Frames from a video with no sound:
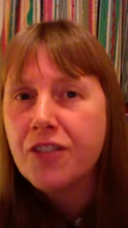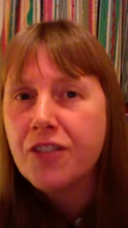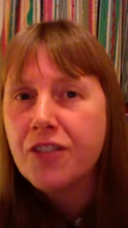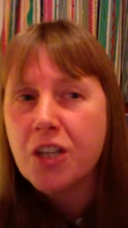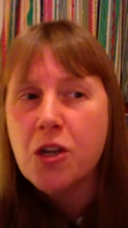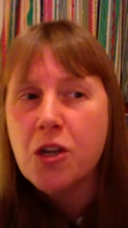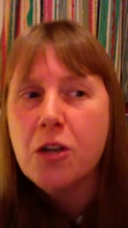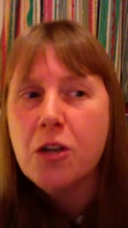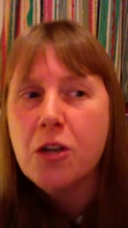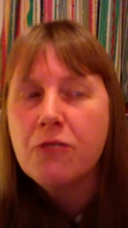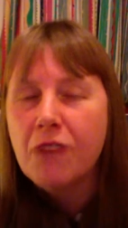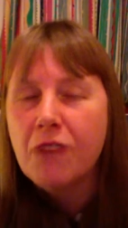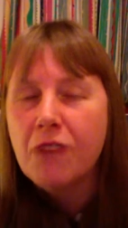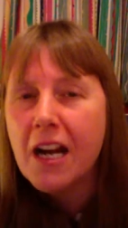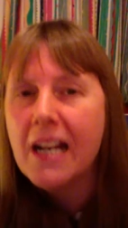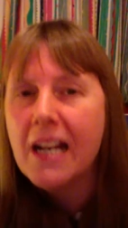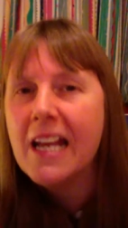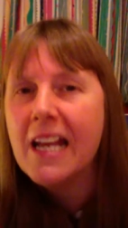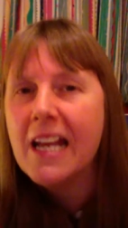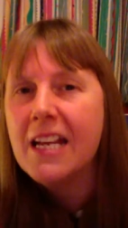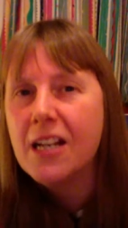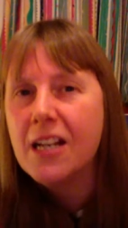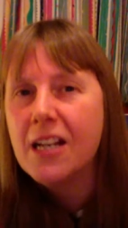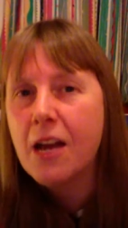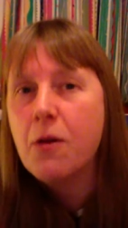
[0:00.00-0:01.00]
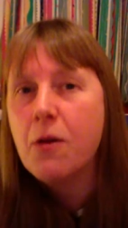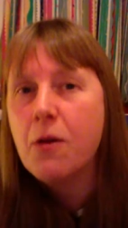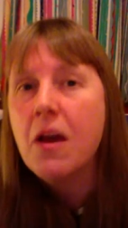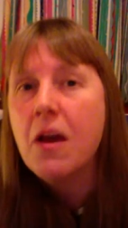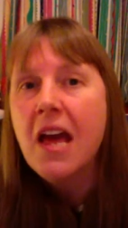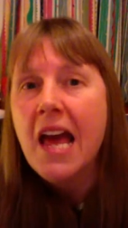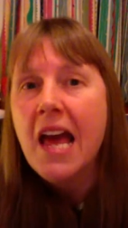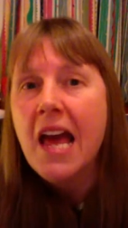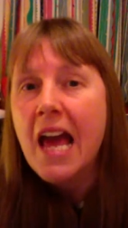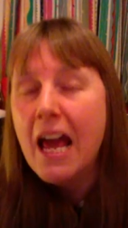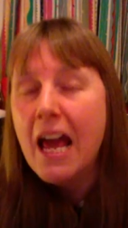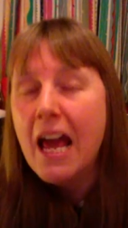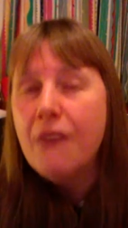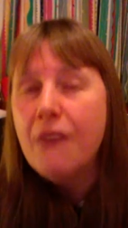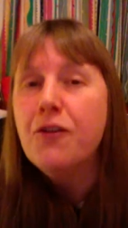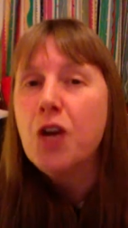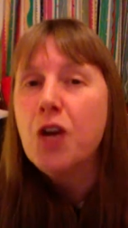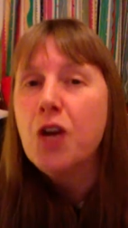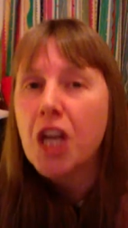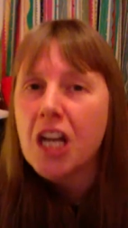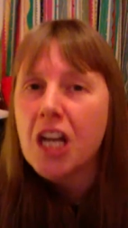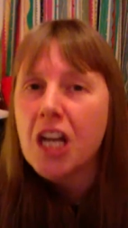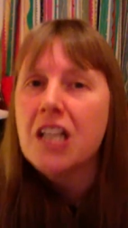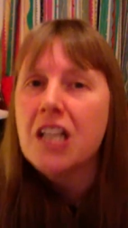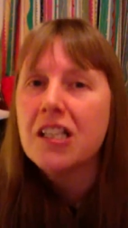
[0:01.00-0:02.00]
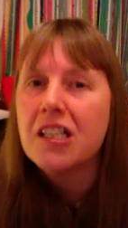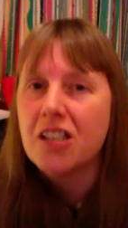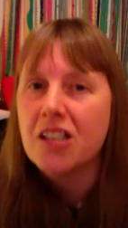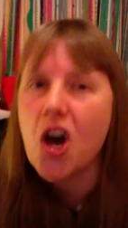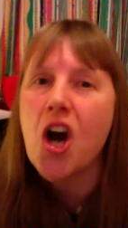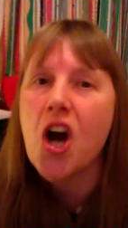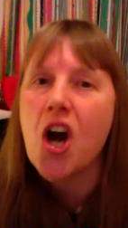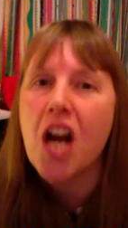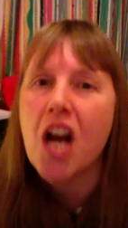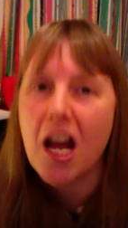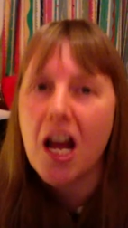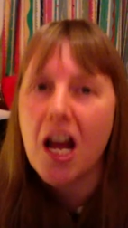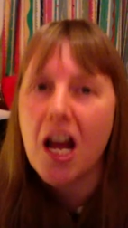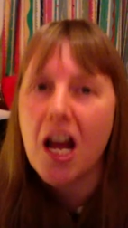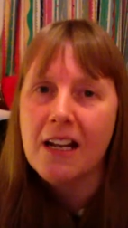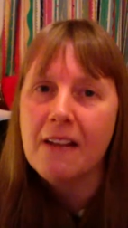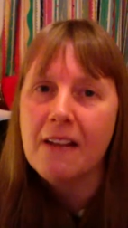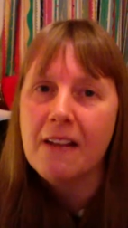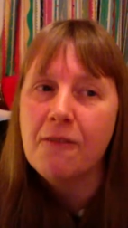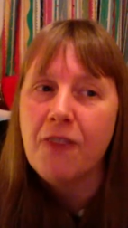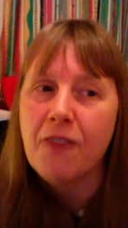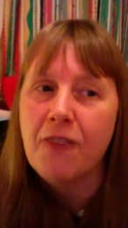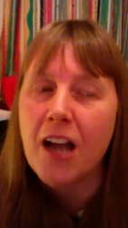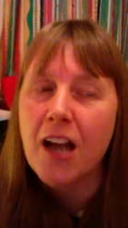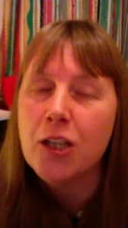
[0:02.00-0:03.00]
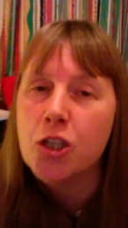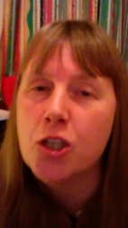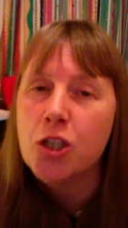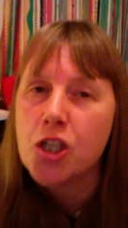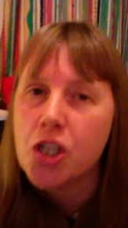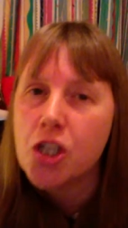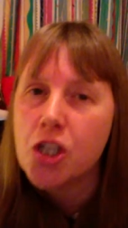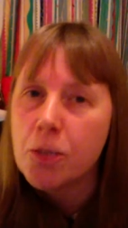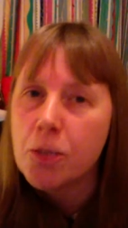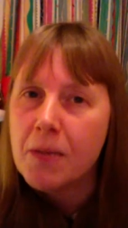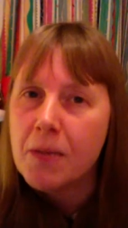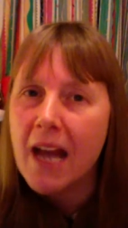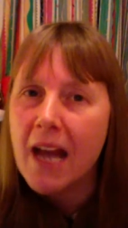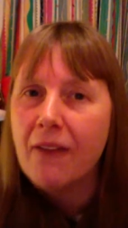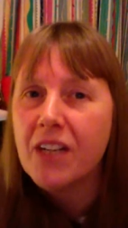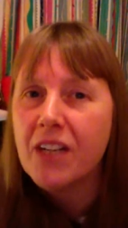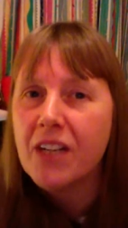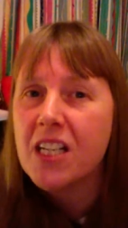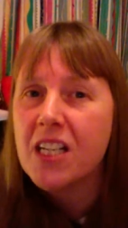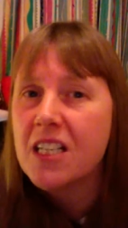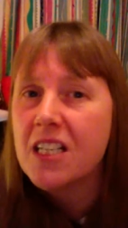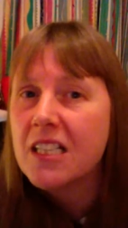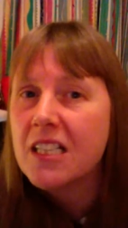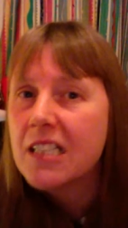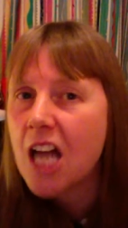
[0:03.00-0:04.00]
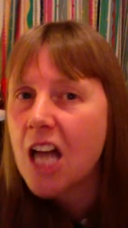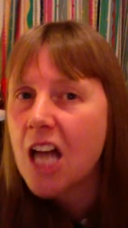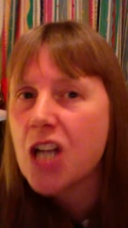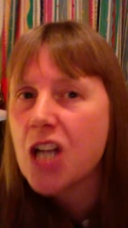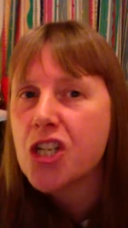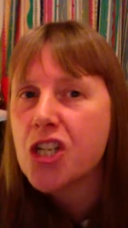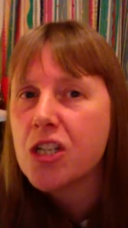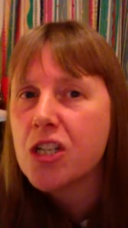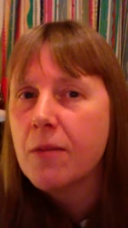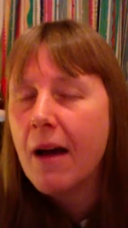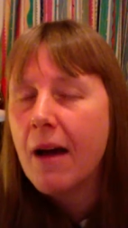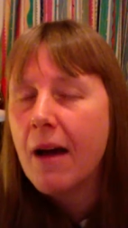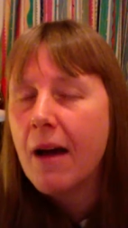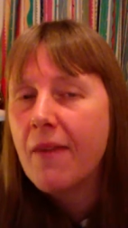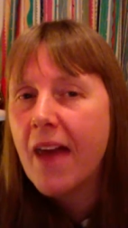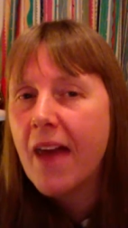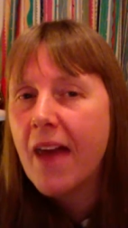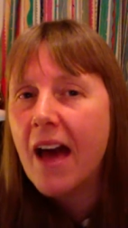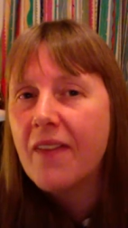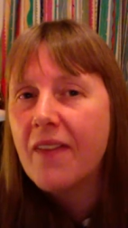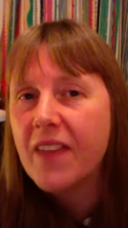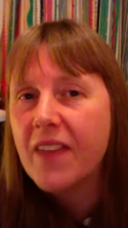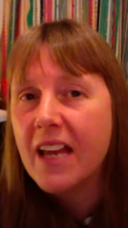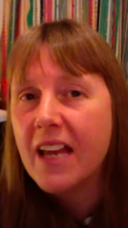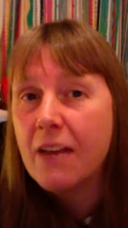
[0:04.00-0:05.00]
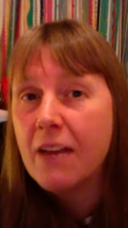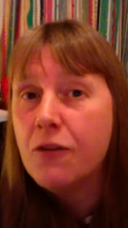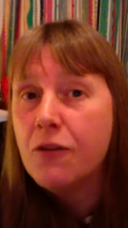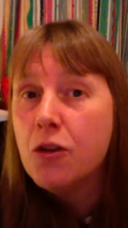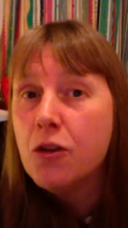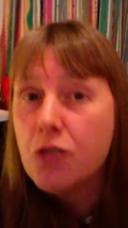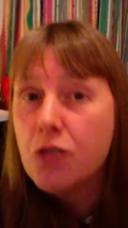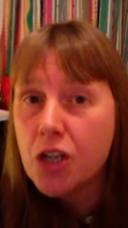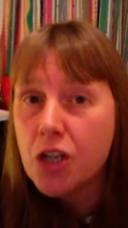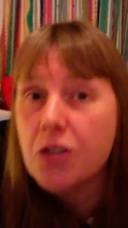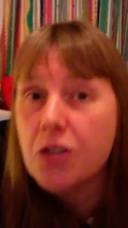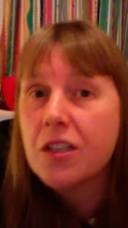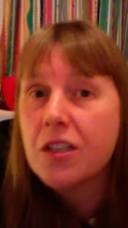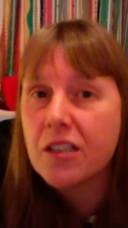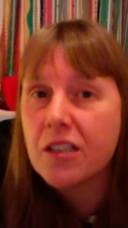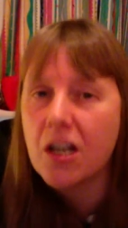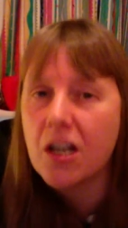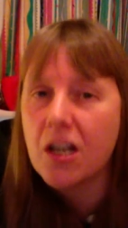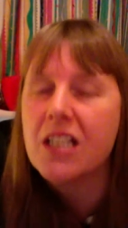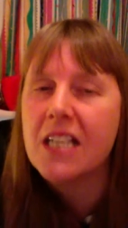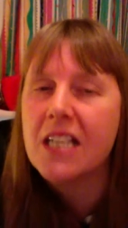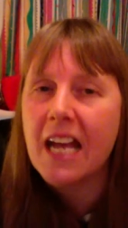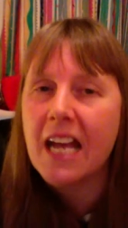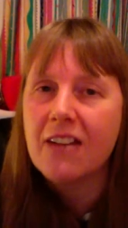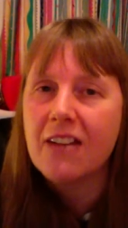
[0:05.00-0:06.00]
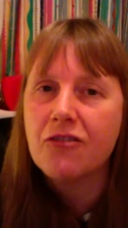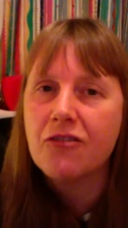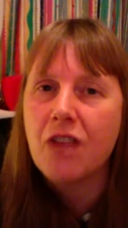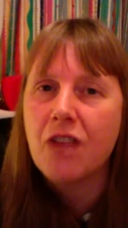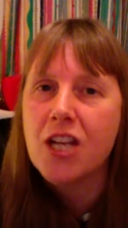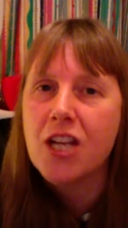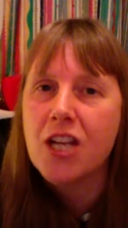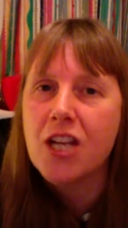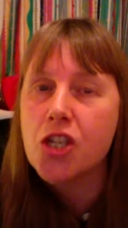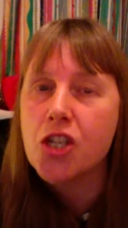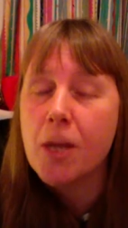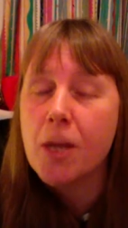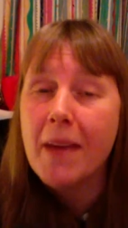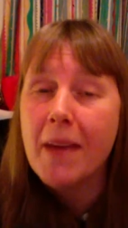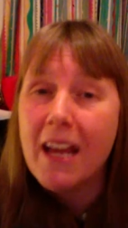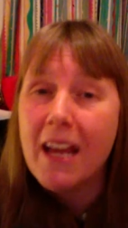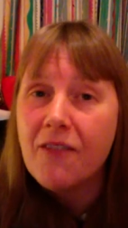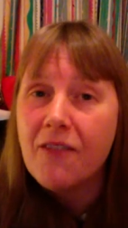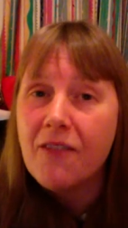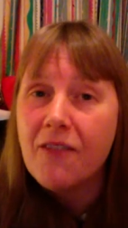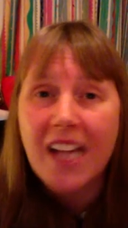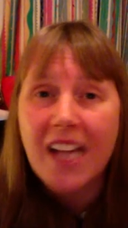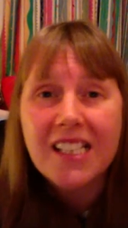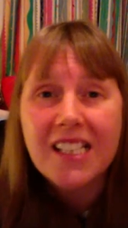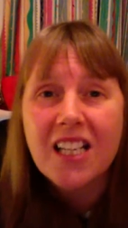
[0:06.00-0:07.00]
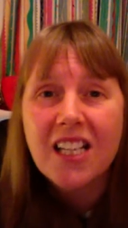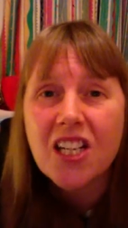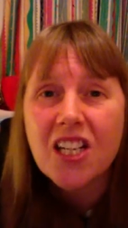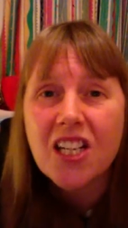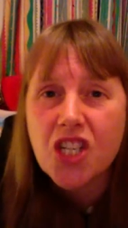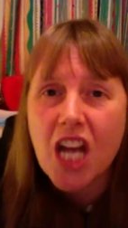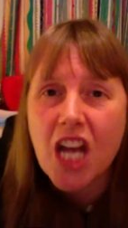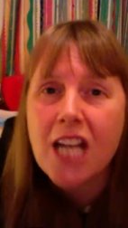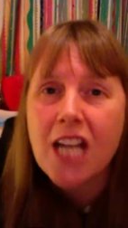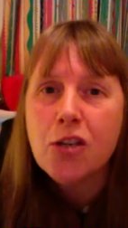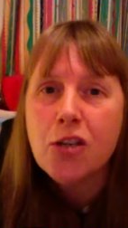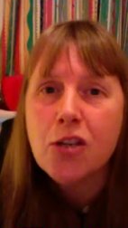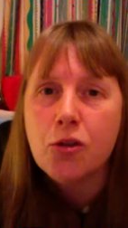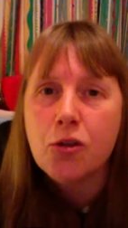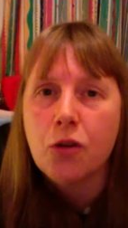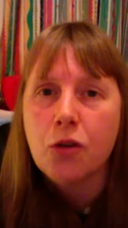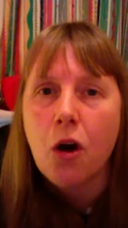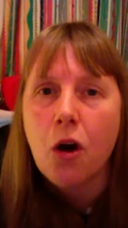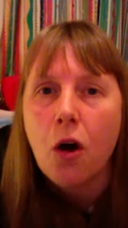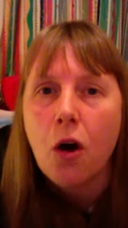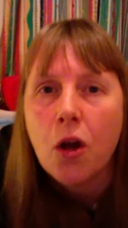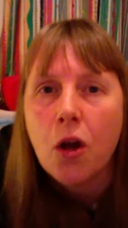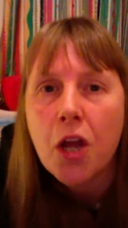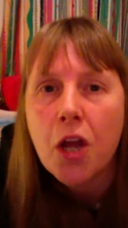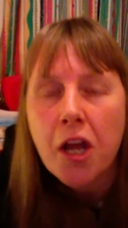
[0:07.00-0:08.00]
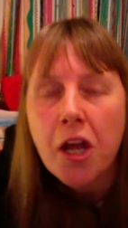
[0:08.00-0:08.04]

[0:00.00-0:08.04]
So you'd really, you know, if you're going to start cuddling friends, you should be having a discussion about that if you do decide to get into a relationship, if that's going to change or not,